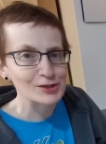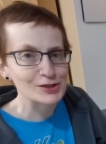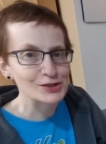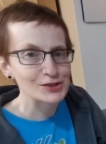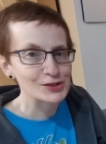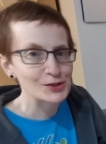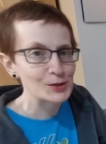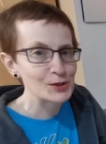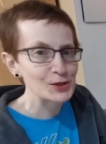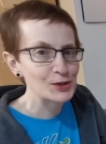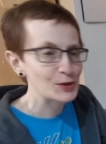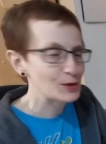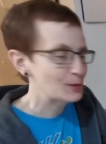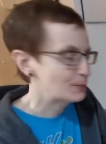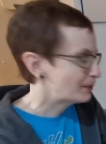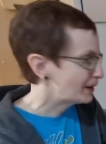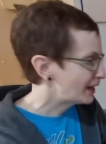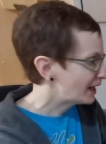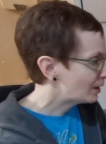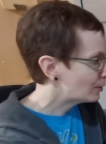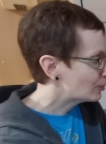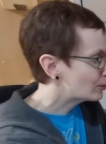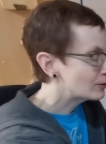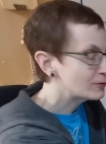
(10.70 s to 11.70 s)
going to show you the
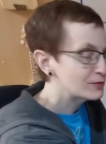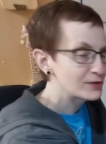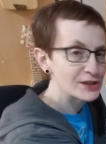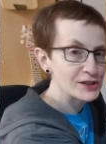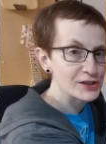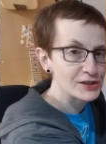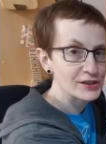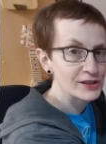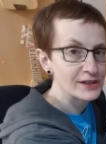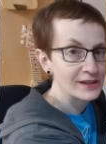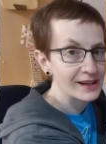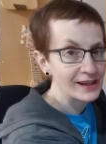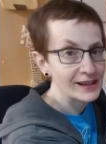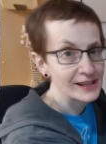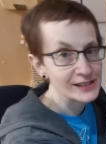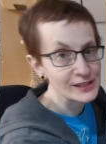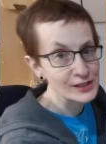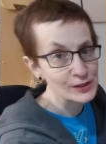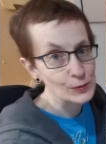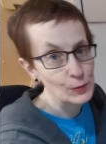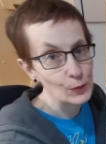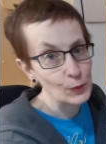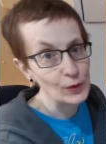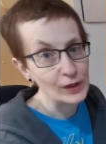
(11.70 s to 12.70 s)
Powervision
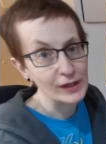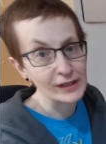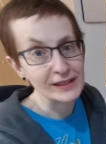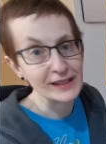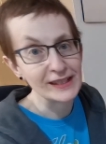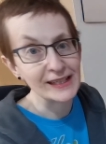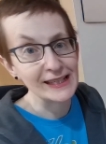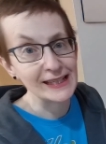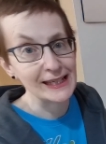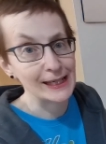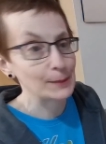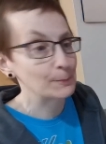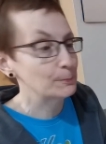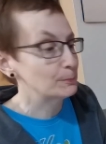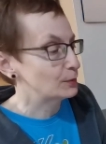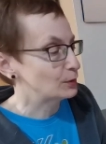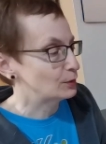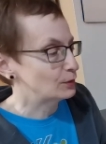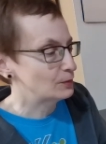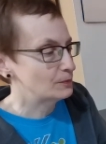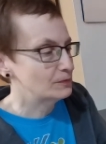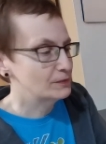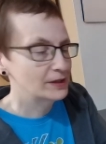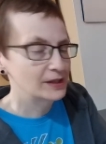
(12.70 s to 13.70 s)
S1
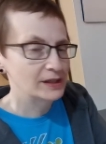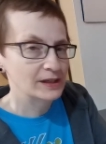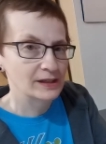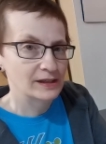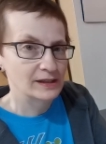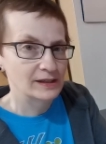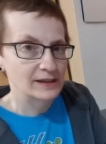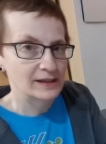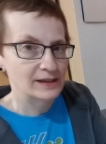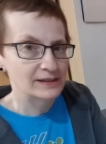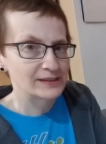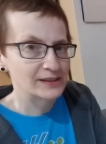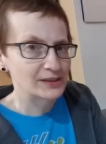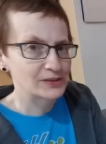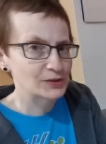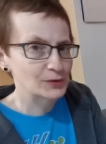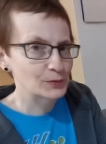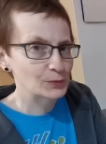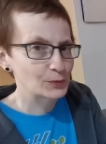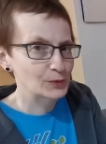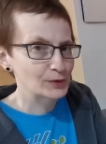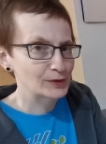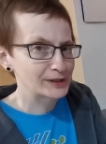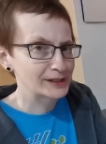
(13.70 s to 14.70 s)
Gimbal. It
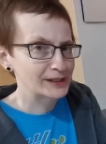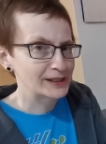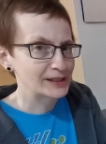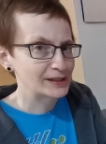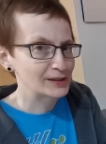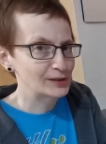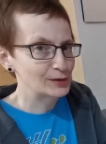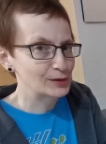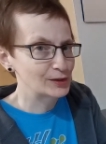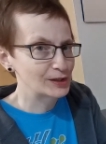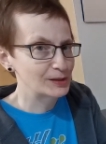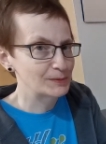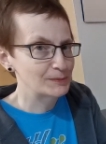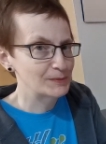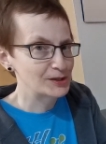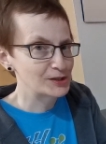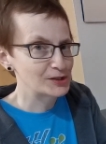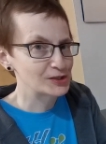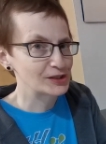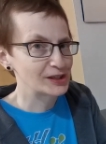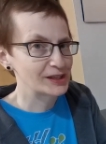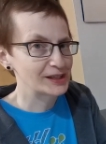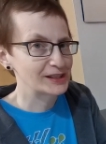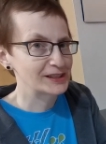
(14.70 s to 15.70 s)
doesn't really look
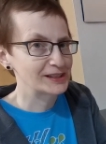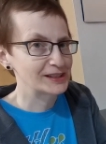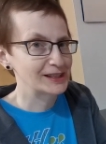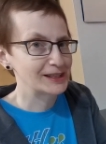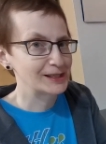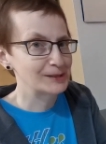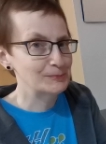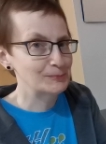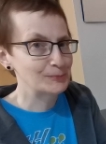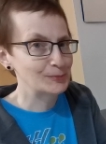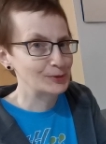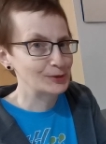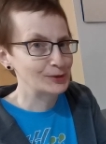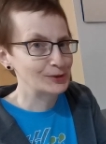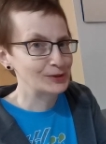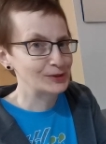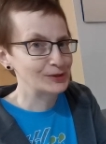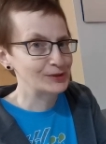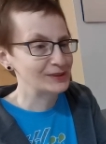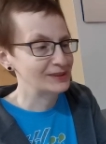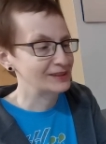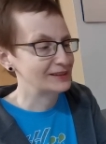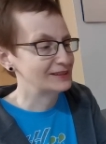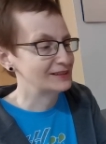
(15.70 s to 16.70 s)
much like a
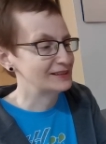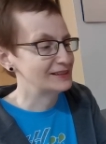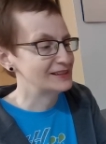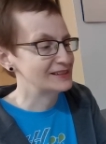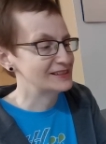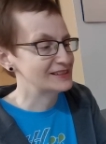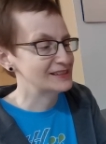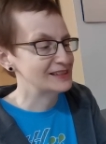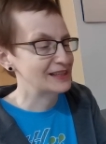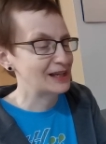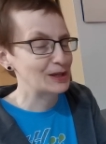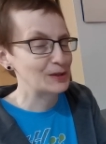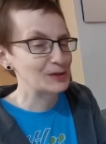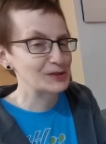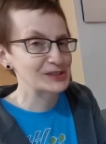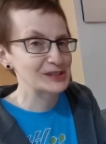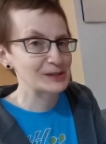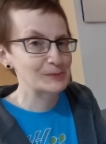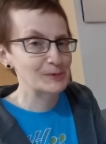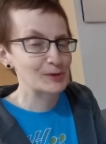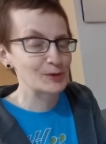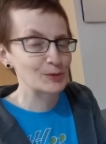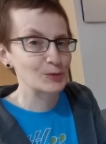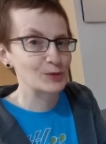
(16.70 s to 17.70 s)
gimbal, at least not
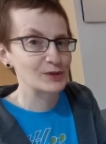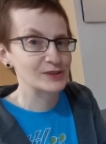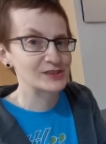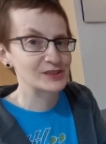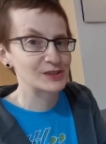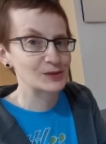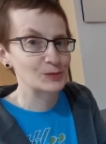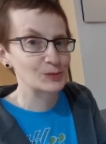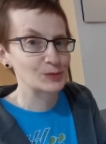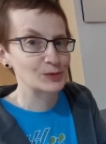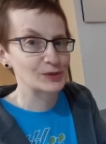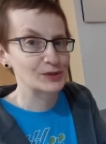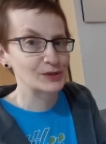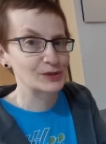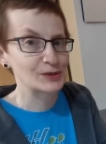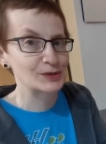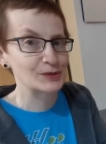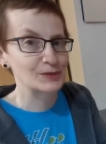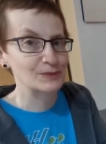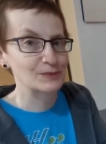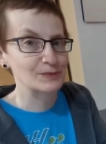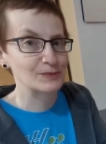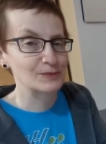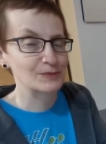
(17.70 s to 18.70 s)
some of the ones that
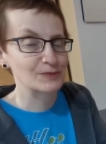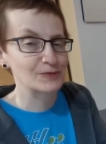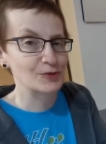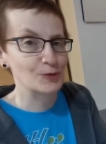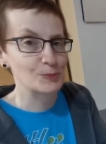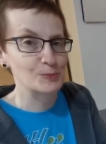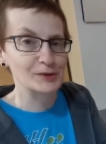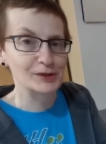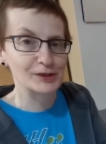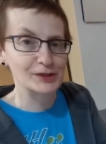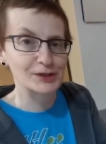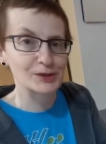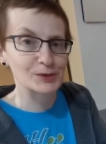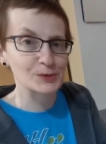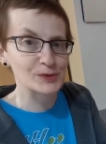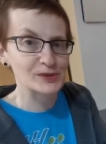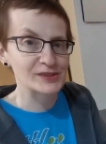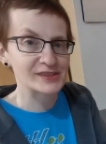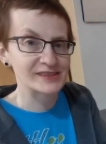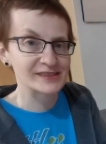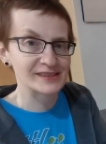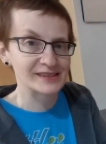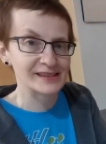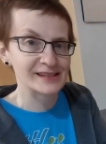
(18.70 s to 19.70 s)
we're familiar with
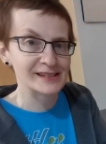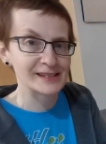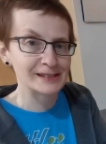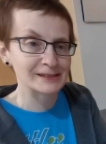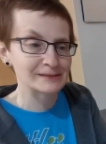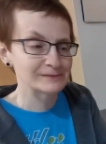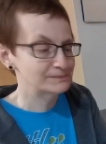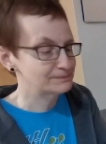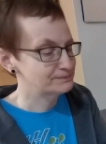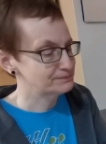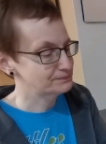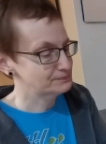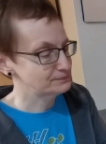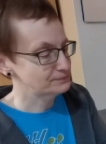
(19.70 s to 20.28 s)
seeing.